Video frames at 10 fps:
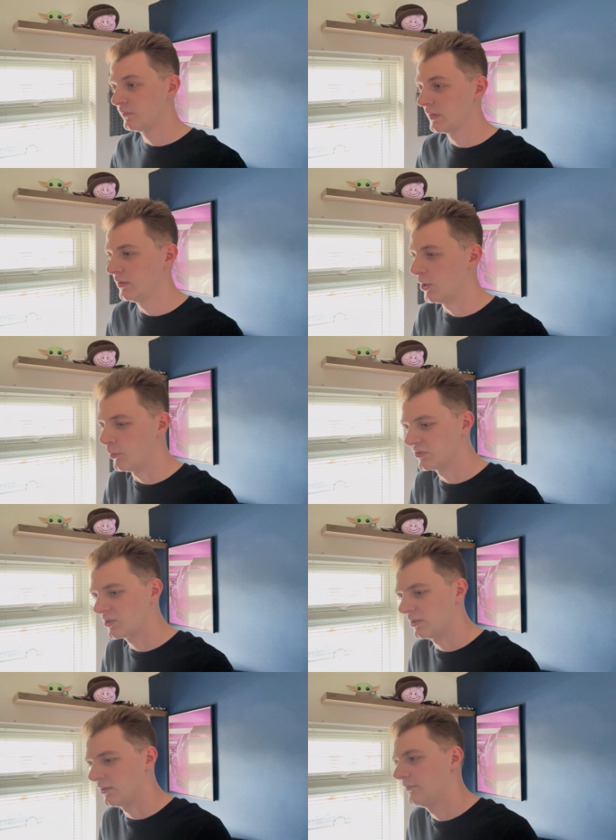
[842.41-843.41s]
No one's
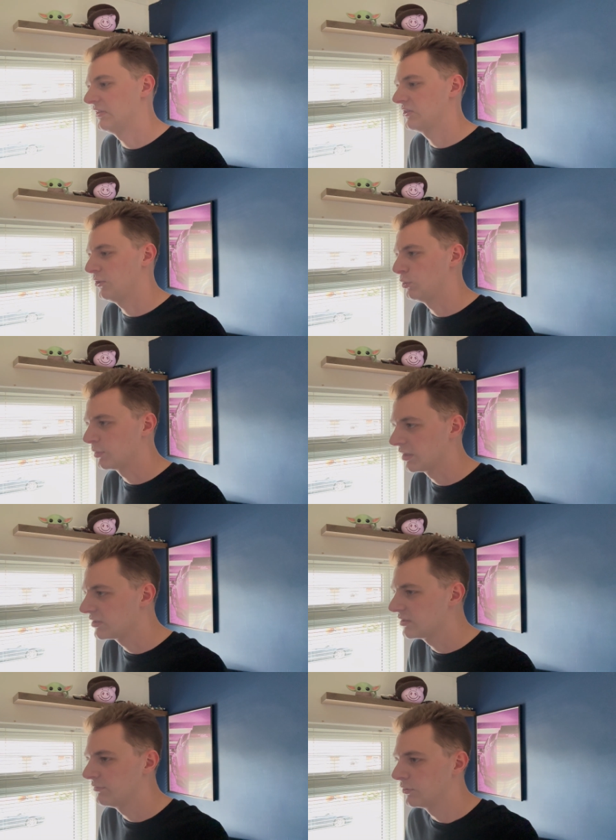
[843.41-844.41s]
going to go for steel
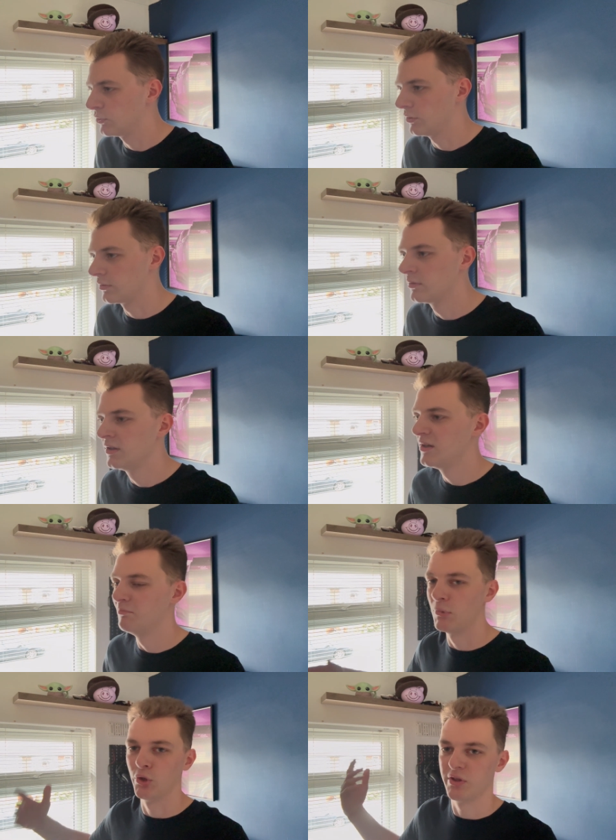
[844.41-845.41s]
brakes if you're on
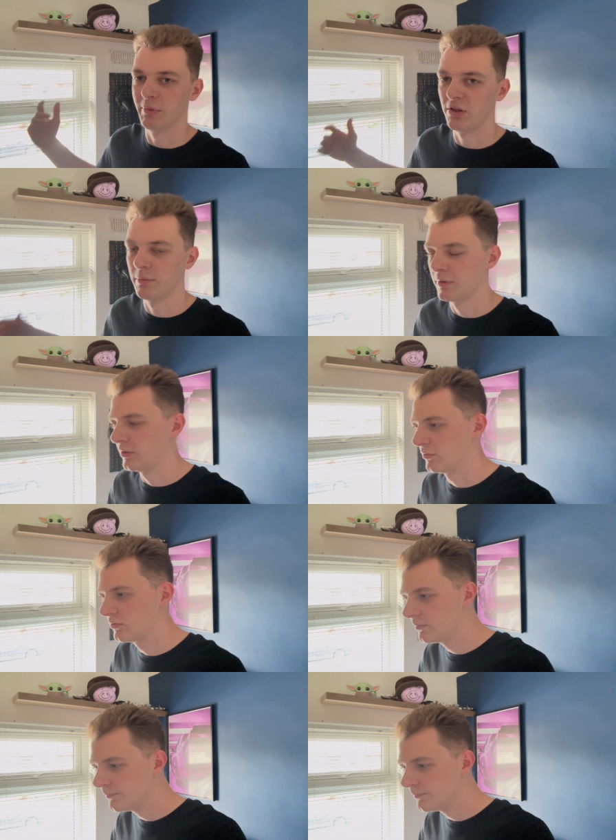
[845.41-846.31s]
multi-million pounds.